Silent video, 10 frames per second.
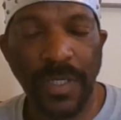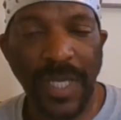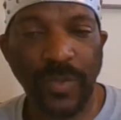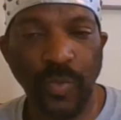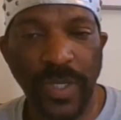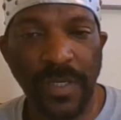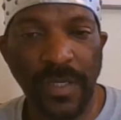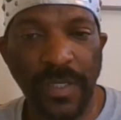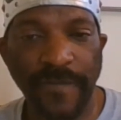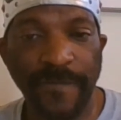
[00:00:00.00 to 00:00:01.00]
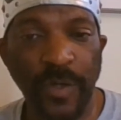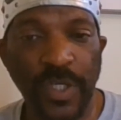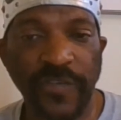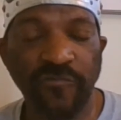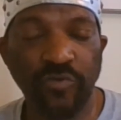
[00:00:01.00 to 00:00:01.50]
That's when the
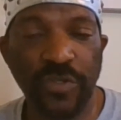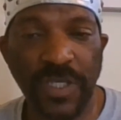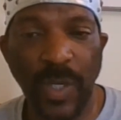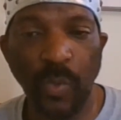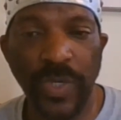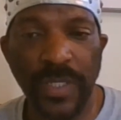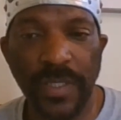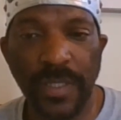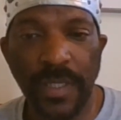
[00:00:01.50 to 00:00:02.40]
first fruits of the wheat